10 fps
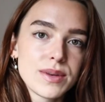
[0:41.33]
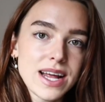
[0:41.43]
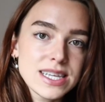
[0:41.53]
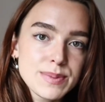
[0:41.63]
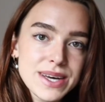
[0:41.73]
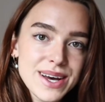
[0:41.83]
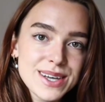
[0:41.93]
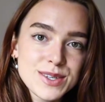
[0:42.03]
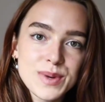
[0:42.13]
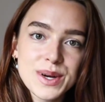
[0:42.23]
That's
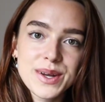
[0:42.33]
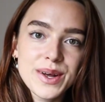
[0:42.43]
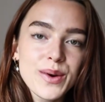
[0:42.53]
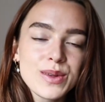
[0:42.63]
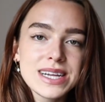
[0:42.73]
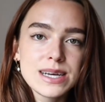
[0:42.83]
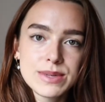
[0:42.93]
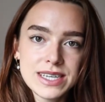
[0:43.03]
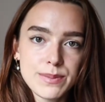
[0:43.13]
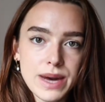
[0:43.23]
because we're not only
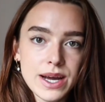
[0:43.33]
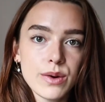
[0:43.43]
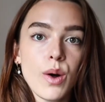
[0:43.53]
limited by our